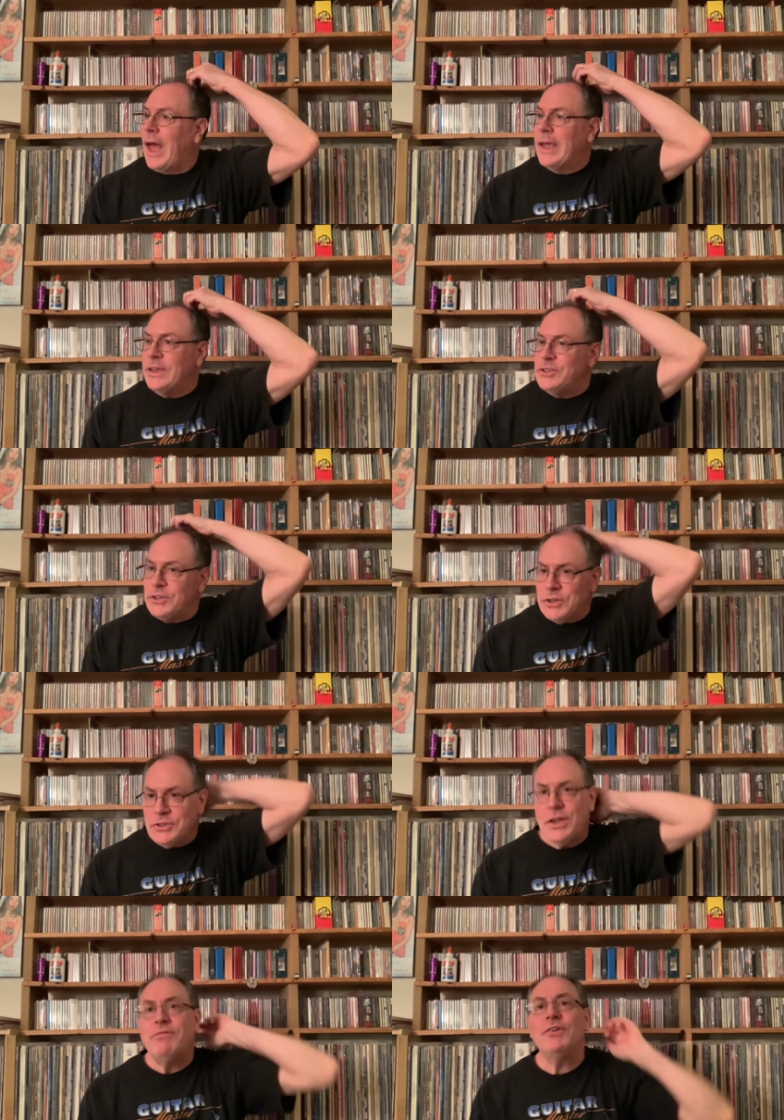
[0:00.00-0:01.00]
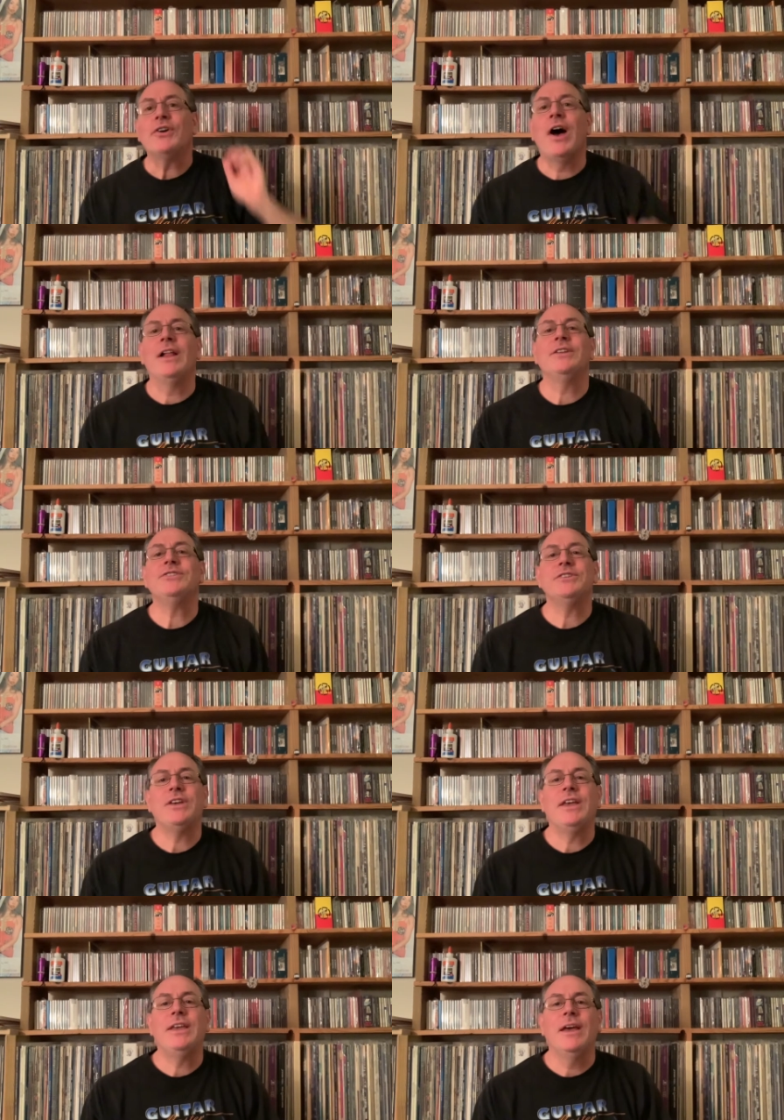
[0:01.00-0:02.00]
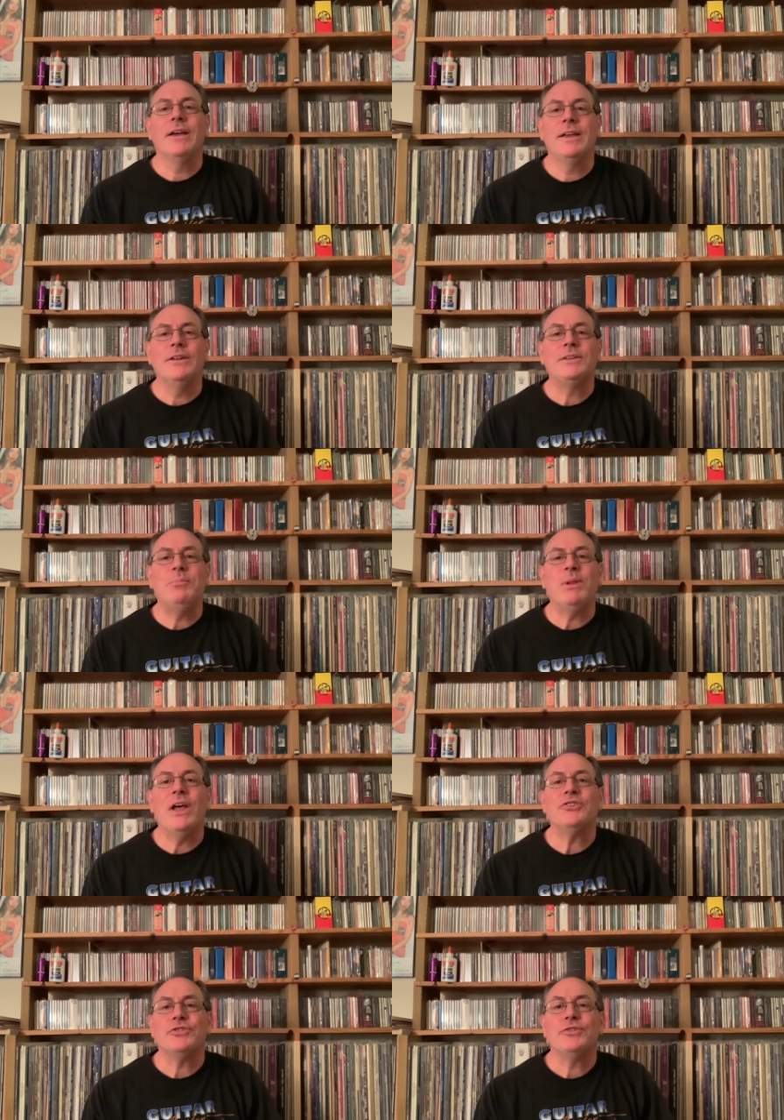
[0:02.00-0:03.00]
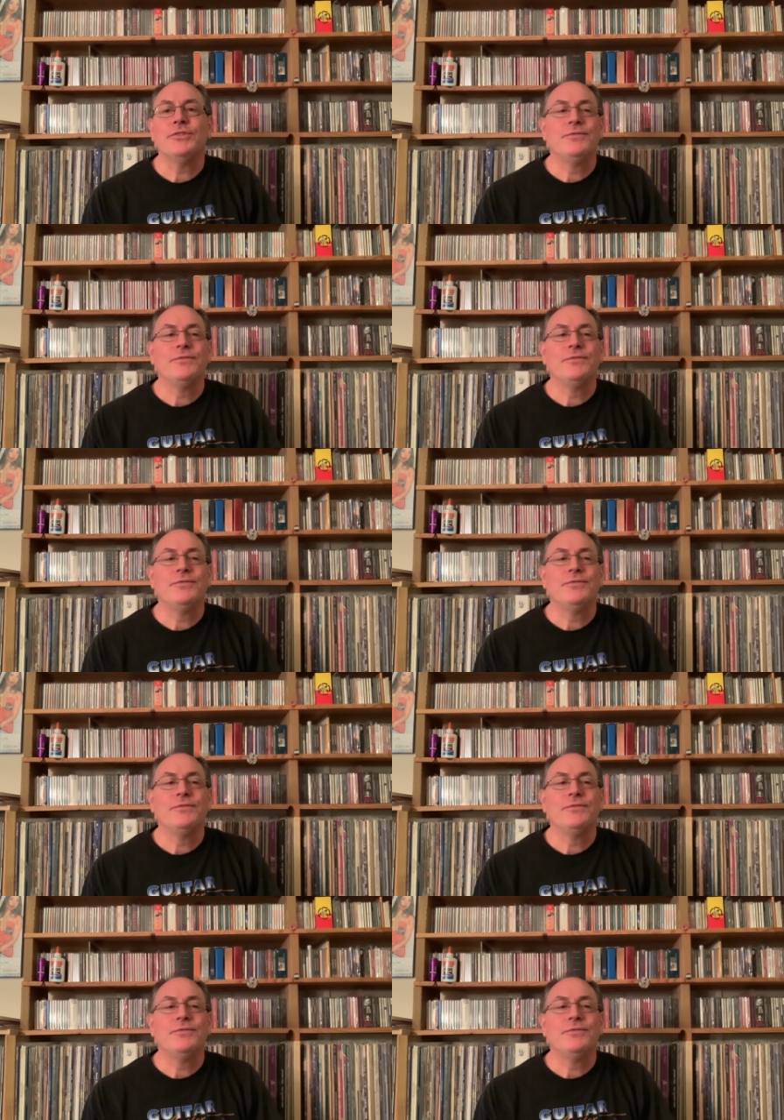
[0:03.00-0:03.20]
guess you could say Phil Collins is a guilty pleasure